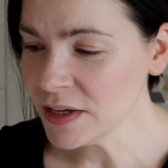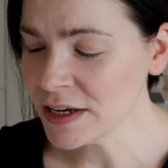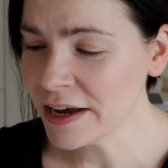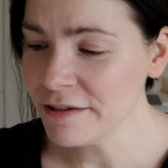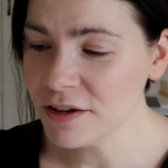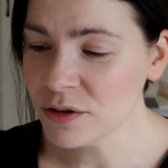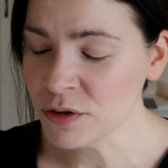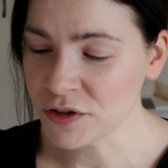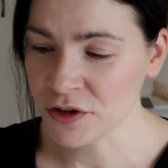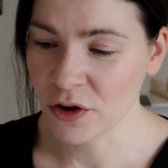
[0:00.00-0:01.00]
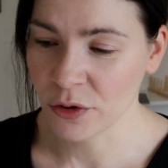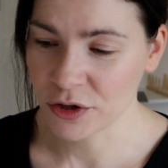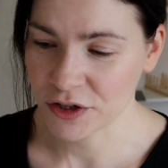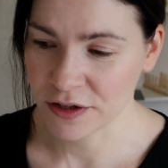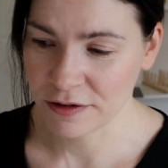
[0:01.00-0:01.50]
And I've used
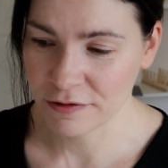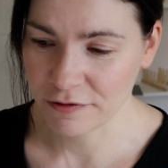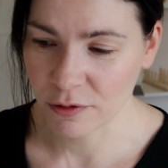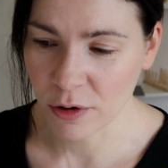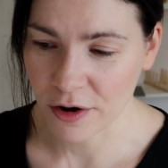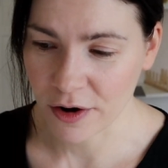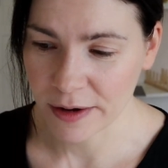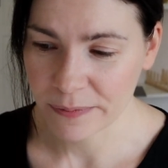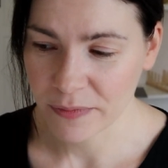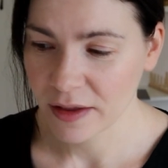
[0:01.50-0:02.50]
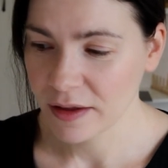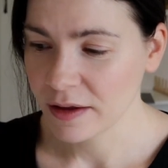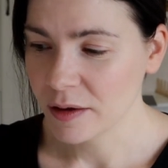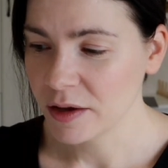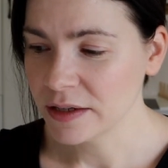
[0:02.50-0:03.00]
Notion for
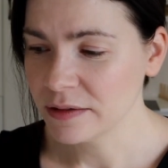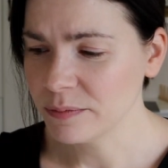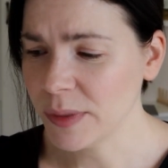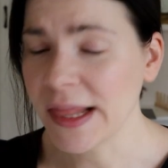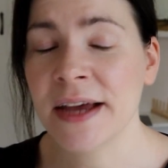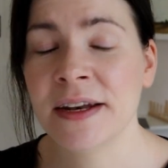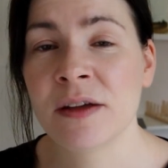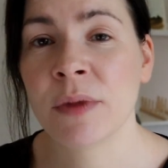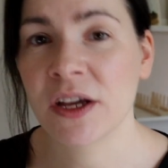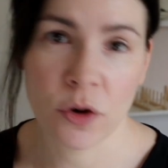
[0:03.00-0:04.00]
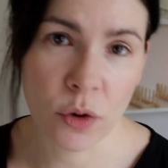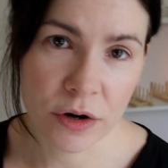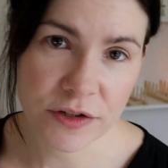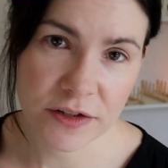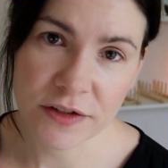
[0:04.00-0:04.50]
planning my
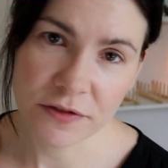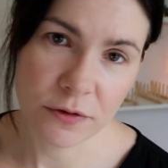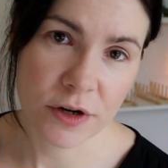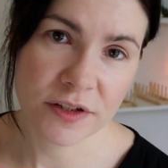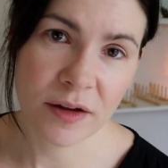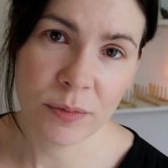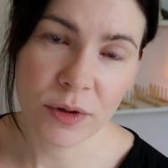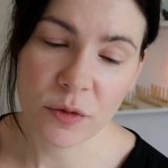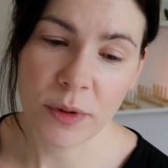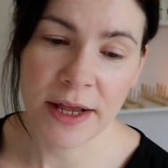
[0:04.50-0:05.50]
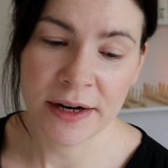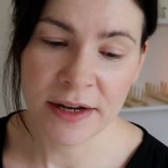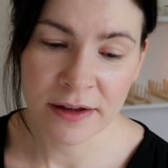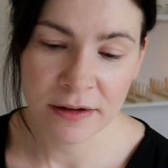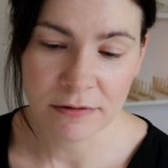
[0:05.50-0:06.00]
courses, for example, or
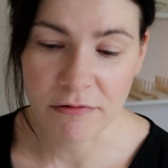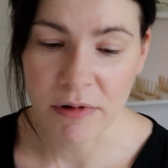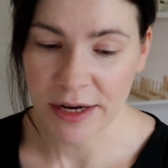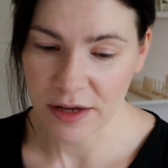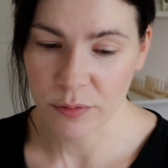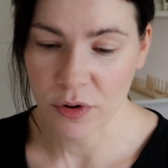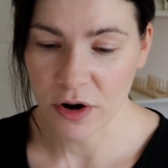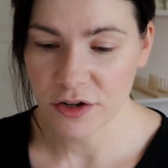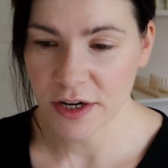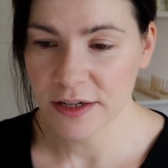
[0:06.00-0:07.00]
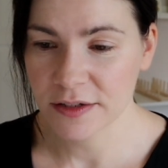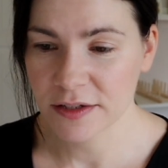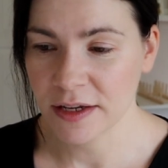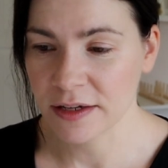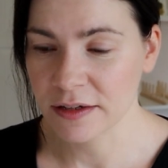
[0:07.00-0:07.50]
planning writing
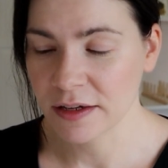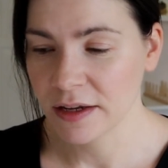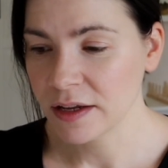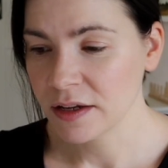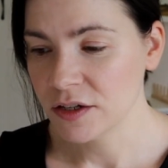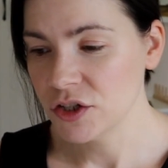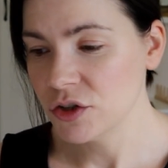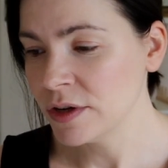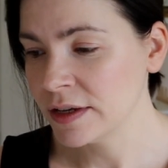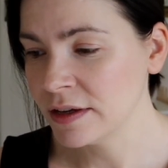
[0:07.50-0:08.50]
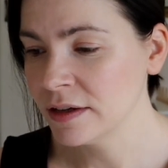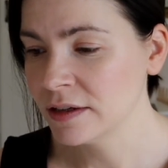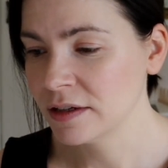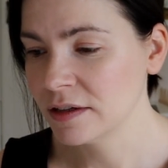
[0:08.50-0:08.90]
projects and doing